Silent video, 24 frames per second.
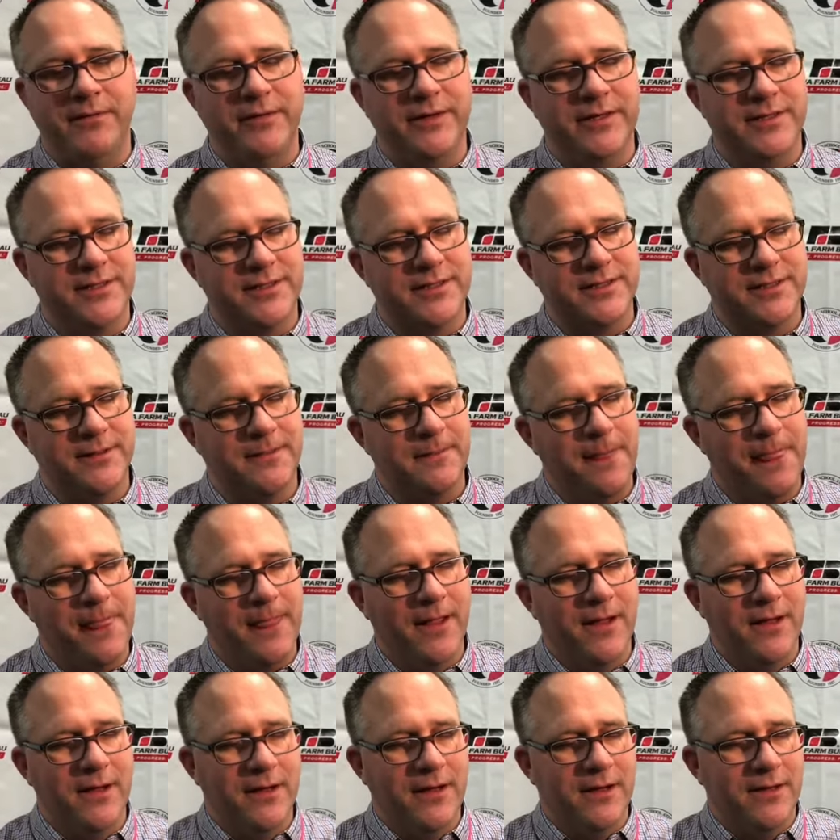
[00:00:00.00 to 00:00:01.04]
We just
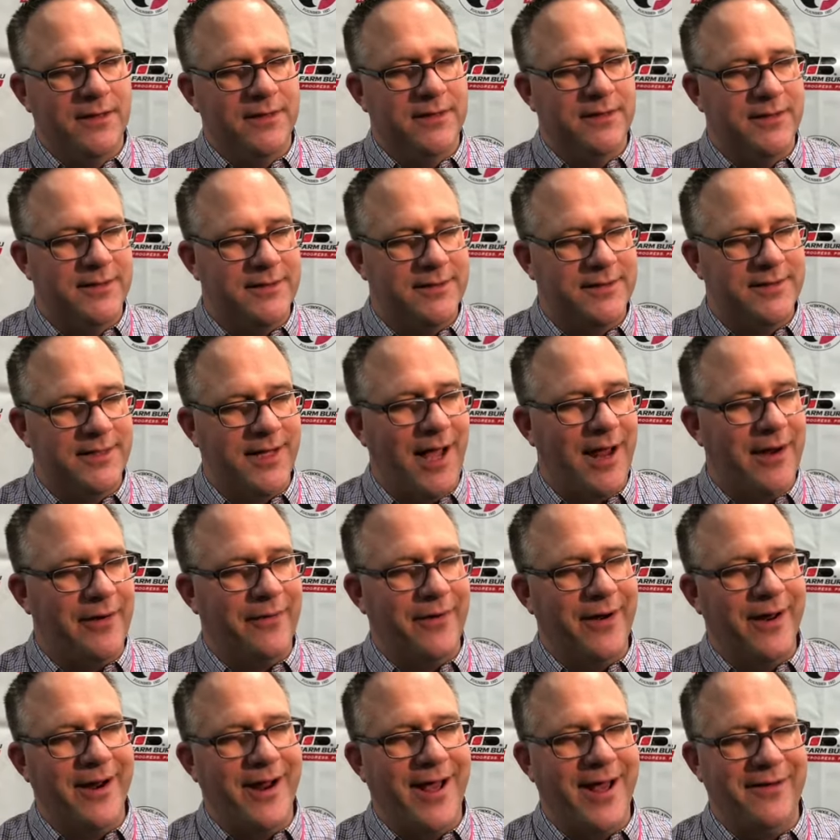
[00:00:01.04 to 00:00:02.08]
kind of
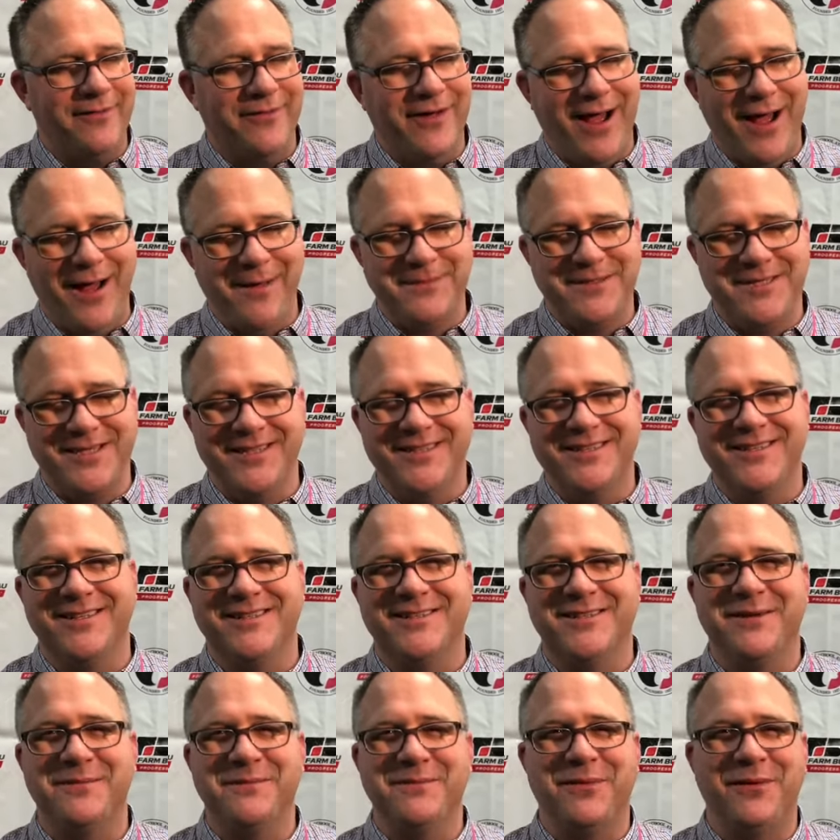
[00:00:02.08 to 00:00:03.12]
ran out of options at
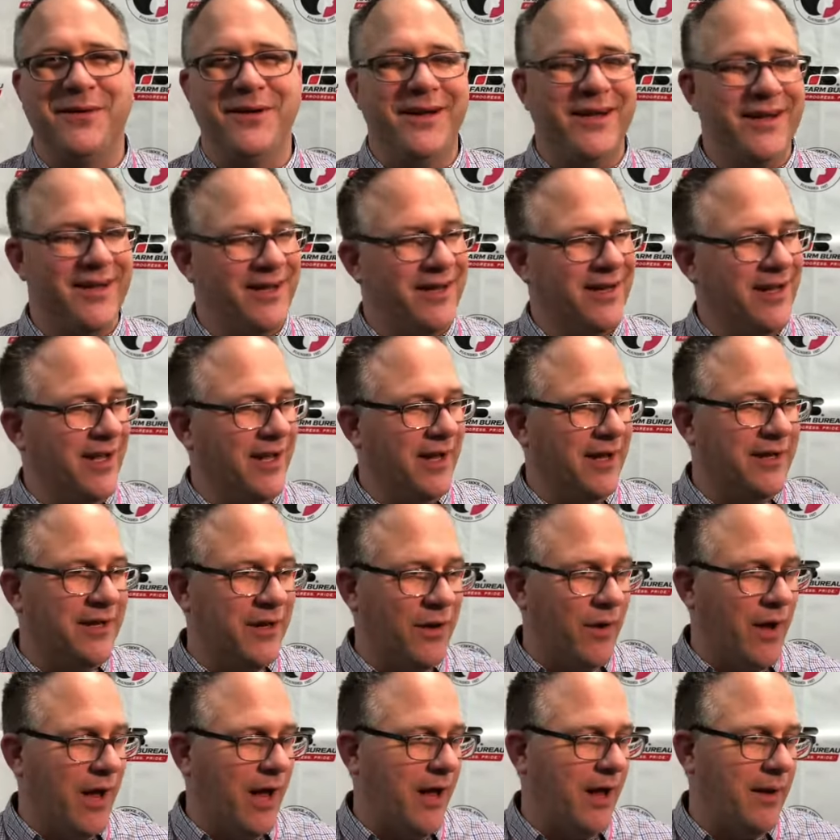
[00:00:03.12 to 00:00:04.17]
some point. And, you
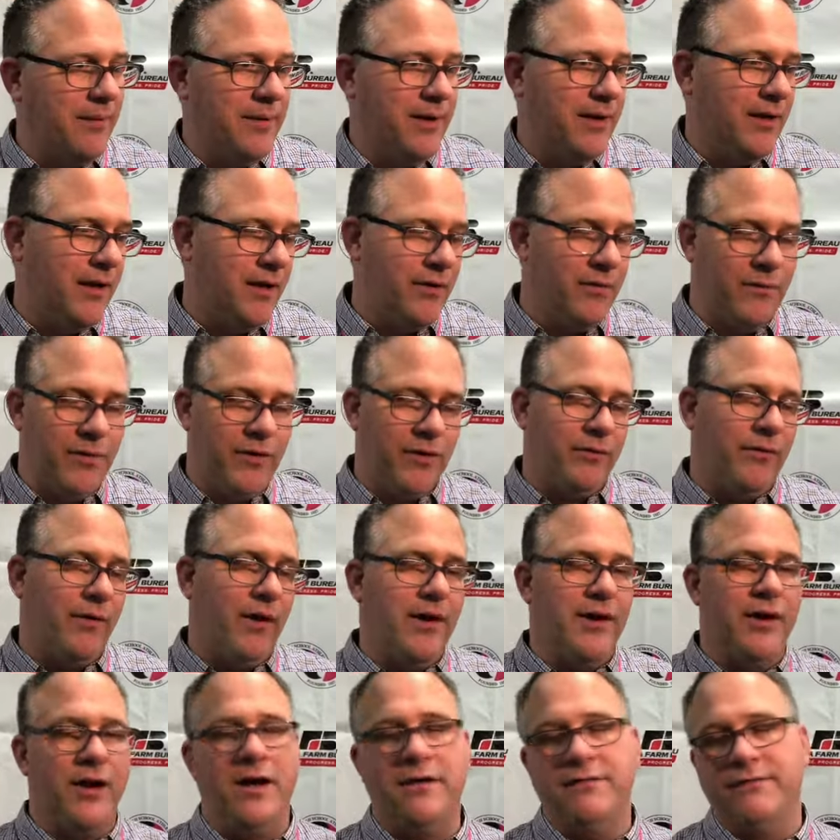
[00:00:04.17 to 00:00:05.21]
know, and we were
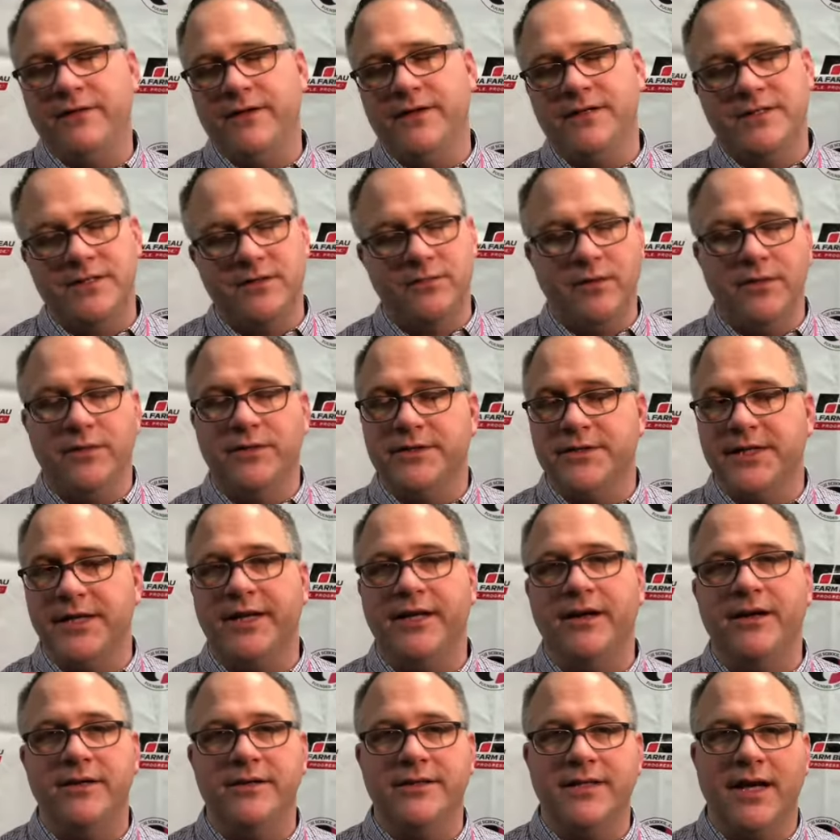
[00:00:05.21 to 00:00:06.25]
running offense and we were
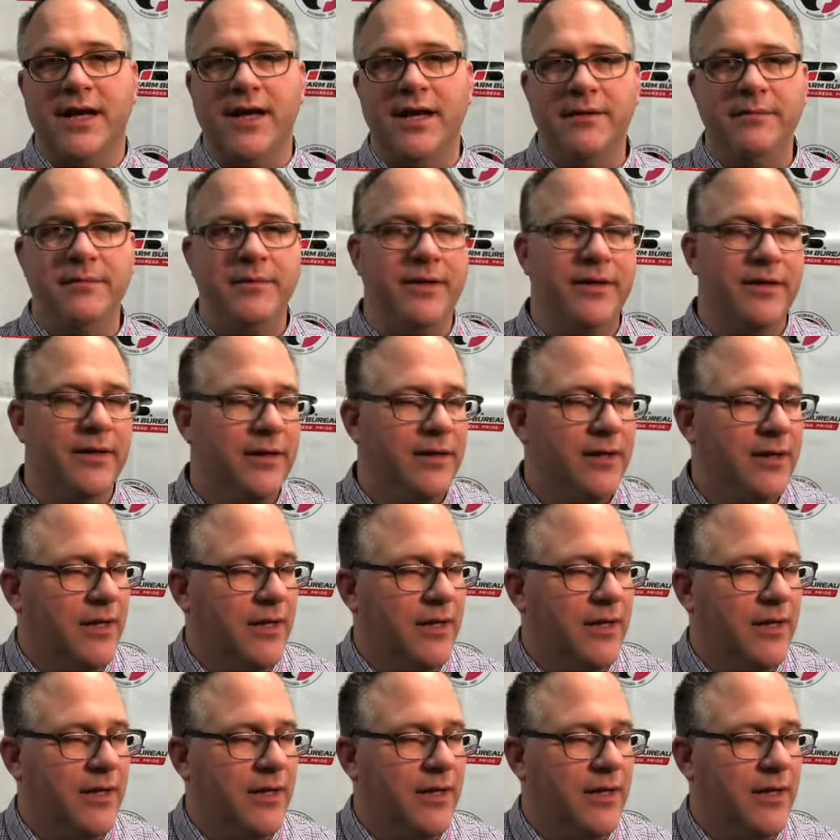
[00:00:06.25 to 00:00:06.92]
taking our time.